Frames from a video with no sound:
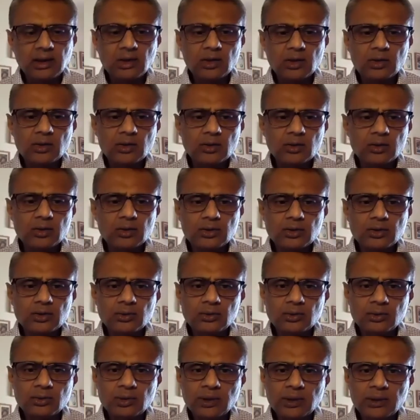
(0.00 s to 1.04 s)

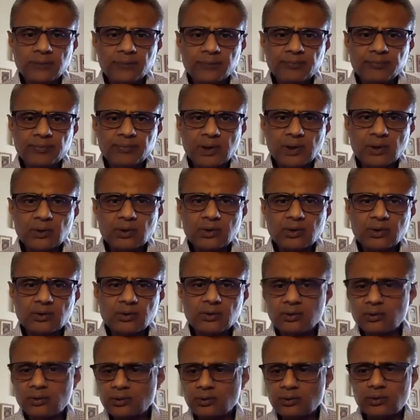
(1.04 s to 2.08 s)
who
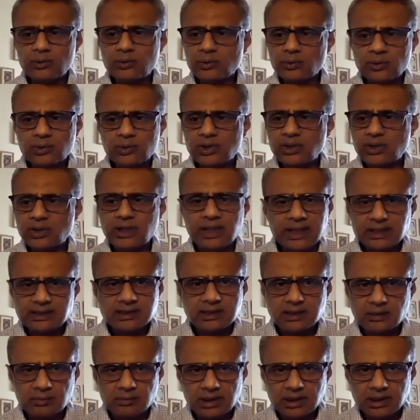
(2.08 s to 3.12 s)
create
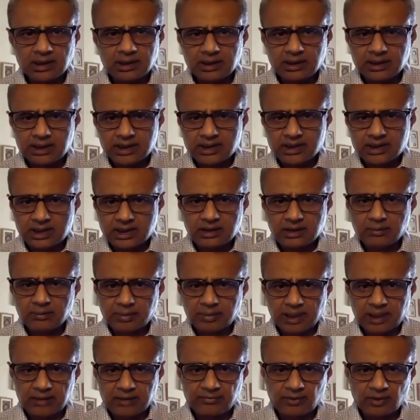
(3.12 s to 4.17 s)
similar digital
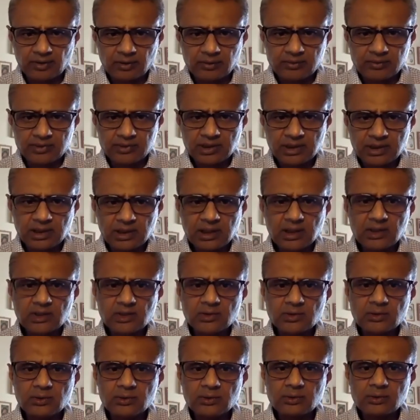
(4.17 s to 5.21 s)
platforms
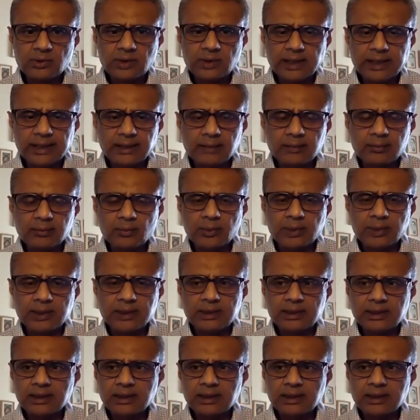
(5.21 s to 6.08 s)
to help with